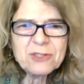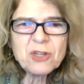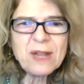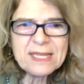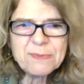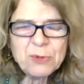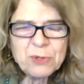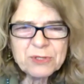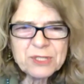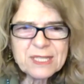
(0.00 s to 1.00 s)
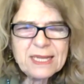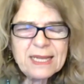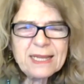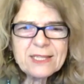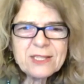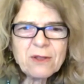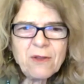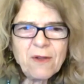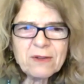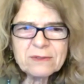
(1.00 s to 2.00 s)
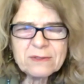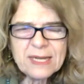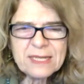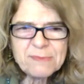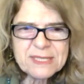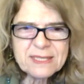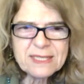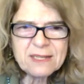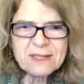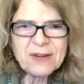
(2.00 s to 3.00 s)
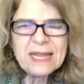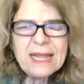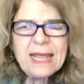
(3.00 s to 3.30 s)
transport, so going on trains, buses, etc.